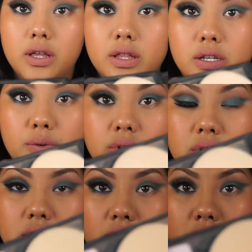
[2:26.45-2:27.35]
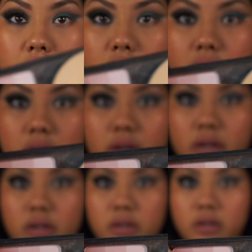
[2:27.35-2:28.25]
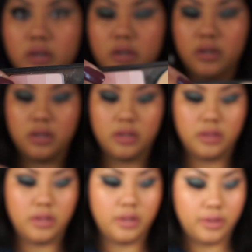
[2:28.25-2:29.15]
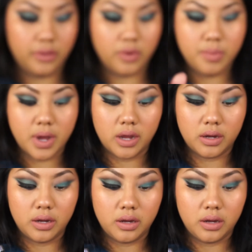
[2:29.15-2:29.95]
This one is Inglot, the 3-pack.